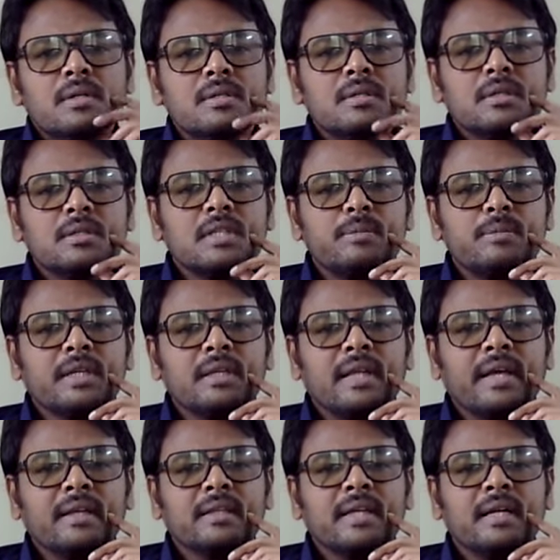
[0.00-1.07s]
So something
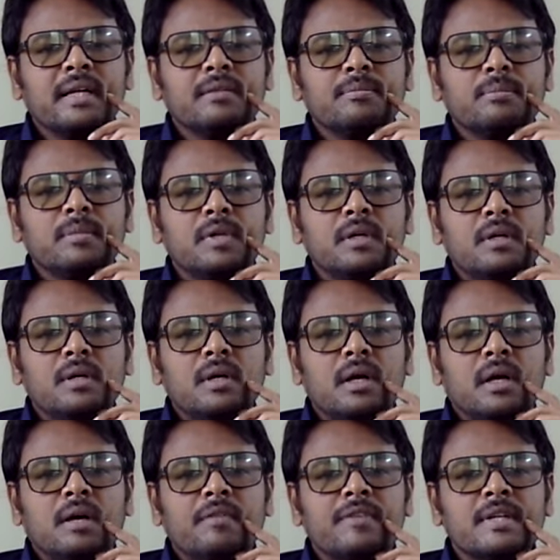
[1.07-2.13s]
like that.
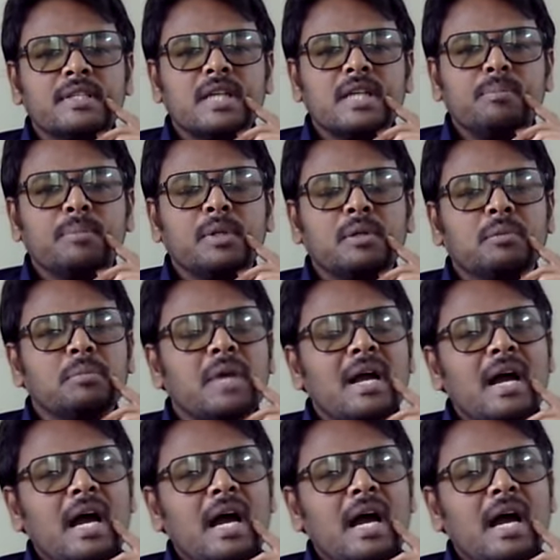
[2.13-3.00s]
For example,